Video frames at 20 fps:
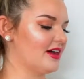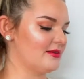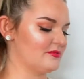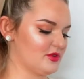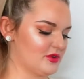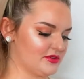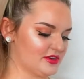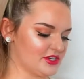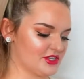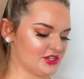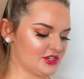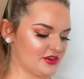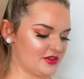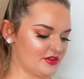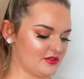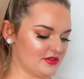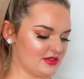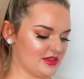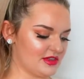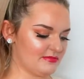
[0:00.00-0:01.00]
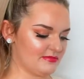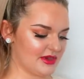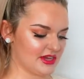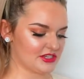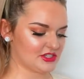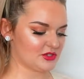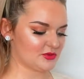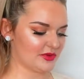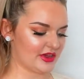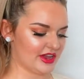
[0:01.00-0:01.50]
I'm going to show you the
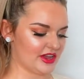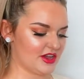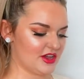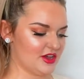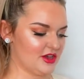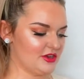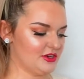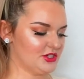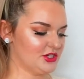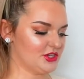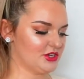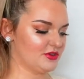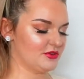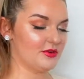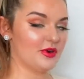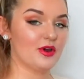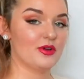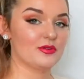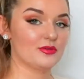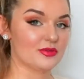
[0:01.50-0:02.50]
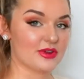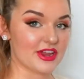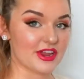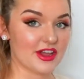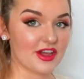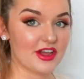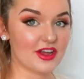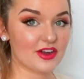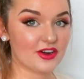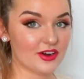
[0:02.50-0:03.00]
best way to
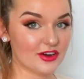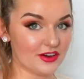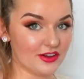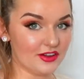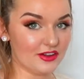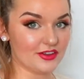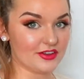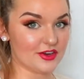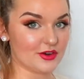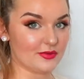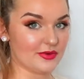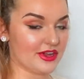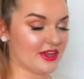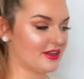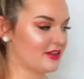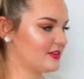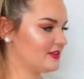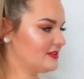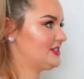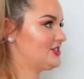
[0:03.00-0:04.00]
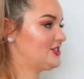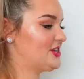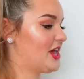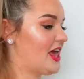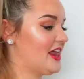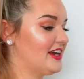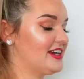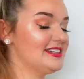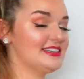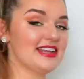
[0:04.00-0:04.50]
re-curl your wig. It
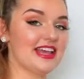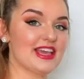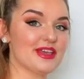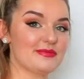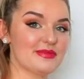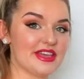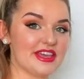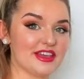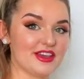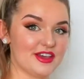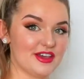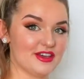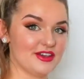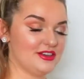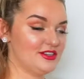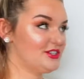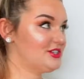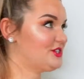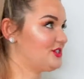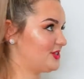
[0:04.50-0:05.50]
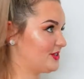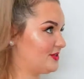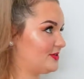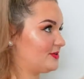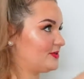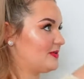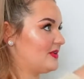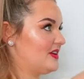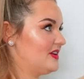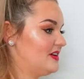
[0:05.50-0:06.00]
shouldn't take me
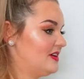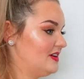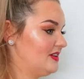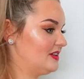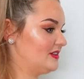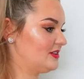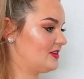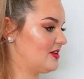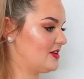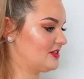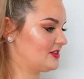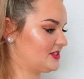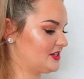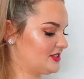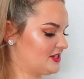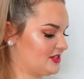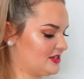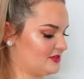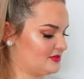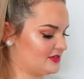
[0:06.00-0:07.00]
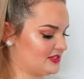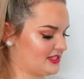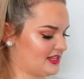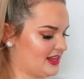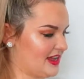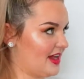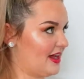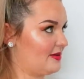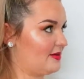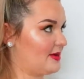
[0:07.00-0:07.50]
too long to do.
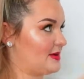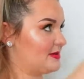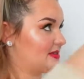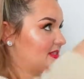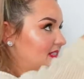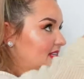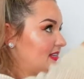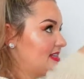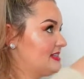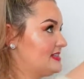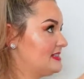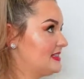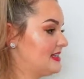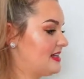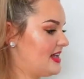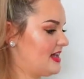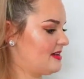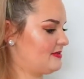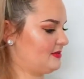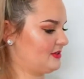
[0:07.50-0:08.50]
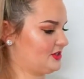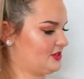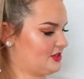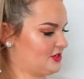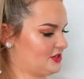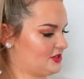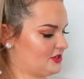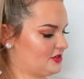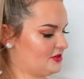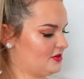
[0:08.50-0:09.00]
See how I was easily able to
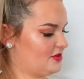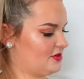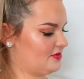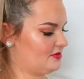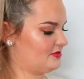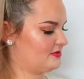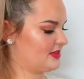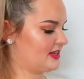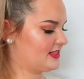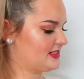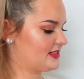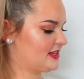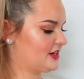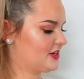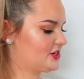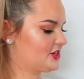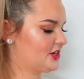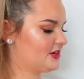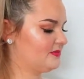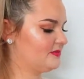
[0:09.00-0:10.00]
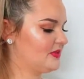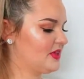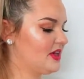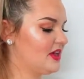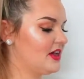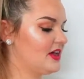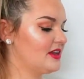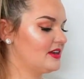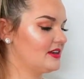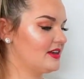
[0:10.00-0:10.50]
just go through that section?
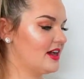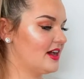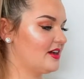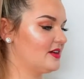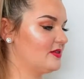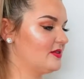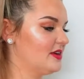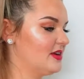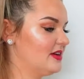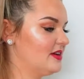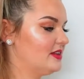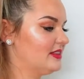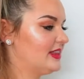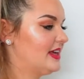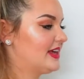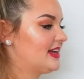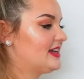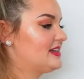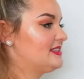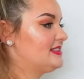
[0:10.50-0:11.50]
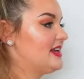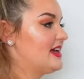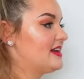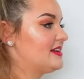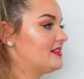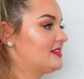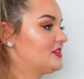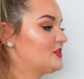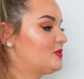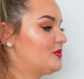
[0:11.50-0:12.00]
Now, like I
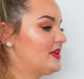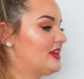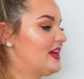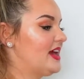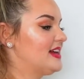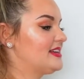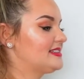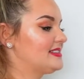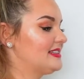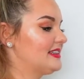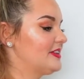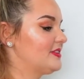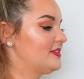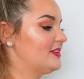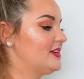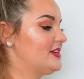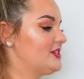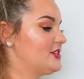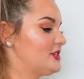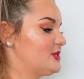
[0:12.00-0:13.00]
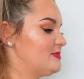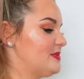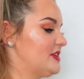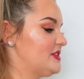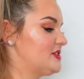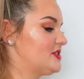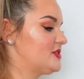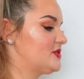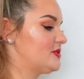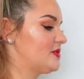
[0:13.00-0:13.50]
said, this wig has literally just been
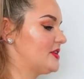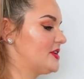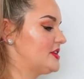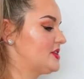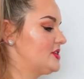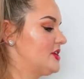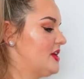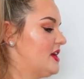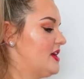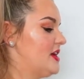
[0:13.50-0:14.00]
in storage.